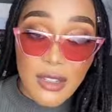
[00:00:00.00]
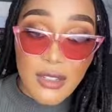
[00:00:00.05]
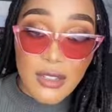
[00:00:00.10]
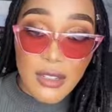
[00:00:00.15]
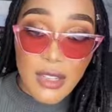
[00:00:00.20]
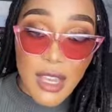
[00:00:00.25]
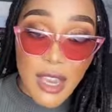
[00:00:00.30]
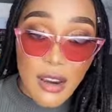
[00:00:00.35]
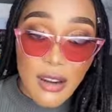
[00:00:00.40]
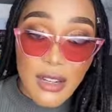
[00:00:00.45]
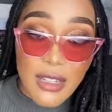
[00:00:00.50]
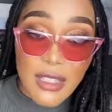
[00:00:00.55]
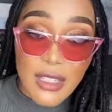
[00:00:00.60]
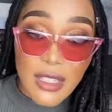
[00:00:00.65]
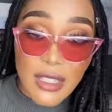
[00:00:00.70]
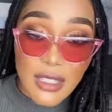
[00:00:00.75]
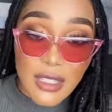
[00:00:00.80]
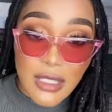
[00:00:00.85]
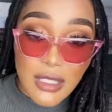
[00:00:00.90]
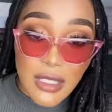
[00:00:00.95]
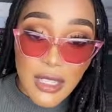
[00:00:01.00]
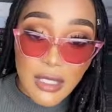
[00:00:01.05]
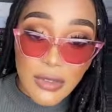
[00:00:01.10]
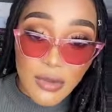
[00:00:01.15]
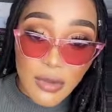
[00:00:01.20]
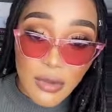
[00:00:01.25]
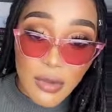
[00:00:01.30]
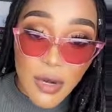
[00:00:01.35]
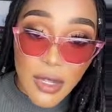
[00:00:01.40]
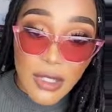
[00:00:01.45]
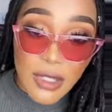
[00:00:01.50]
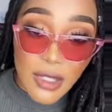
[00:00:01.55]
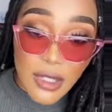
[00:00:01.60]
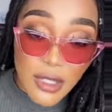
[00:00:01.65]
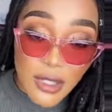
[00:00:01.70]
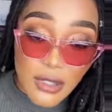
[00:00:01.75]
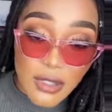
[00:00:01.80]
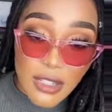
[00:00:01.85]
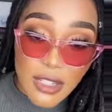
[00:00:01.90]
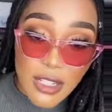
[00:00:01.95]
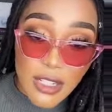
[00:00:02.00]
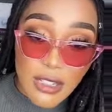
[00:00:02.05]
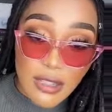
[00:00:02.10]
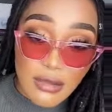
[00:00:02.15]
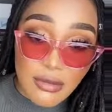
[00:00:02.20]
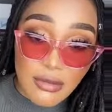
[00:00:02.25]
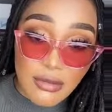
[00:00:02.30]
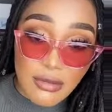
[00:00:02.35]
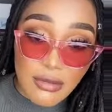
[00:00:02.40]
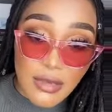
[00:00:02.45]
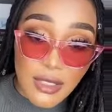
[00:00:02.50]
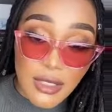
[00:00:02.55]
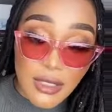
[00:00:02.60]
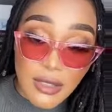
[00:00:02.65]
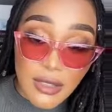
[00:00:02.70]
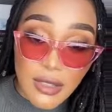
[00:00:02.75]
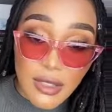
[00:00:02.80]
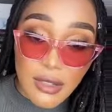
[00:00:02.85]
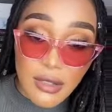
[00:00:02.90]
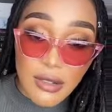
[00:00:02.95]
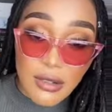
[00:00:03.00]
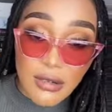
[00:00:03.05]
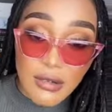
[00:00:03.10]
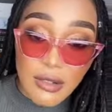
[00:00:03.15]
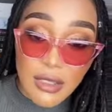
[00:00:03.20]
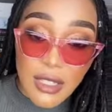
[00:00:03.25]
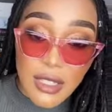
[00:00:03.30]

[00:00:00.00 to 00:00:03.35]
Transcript: to guarantee a successful prosecution, you know.